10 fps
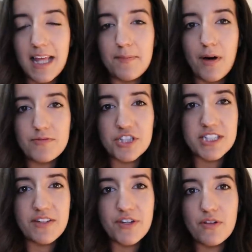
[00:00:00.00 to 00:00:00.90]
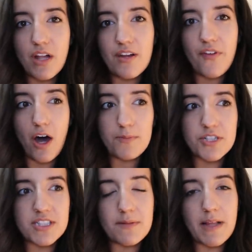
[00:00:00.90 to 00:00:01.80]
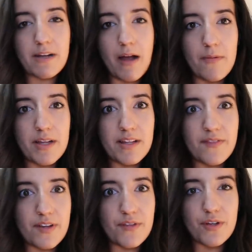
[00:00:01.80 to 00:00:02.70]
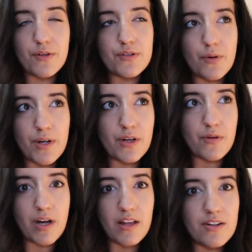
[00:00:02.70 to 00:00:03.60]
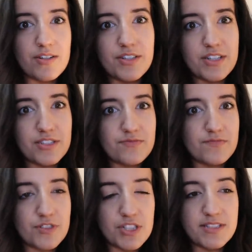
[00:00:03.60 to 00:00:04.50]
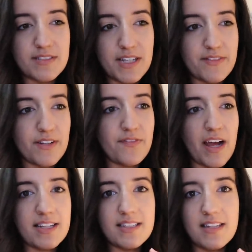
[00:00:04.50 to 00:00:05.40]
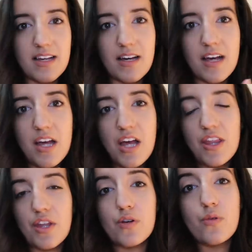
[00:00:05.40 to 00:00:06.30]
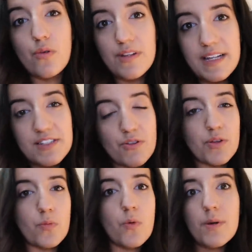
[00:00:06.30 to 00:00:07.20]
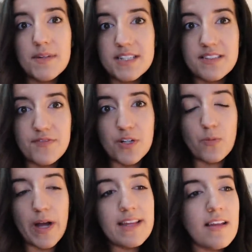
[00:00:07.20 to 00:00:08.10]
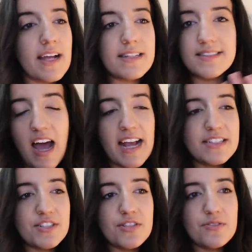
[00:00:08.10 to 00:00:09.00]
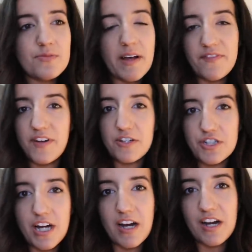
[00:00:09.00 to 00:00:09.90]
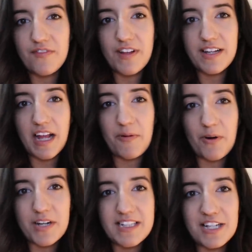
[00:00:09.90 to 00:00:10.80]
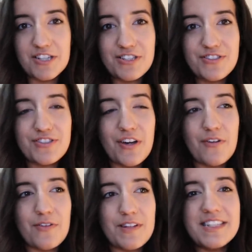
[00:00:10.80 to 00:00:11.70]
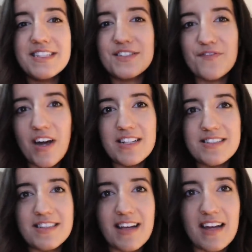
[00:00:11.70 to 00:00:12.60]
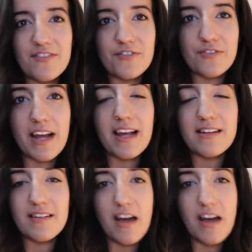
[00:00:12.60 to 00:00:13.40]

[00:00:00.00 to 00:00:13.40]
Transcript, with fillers: light bulbs just give you a lot of options to play around with. Even if you don't wanna go colored, you can just even affect the the coolness or the warmness of your white lights. I do my fair share of late night work sessions, so this is fun to kind of create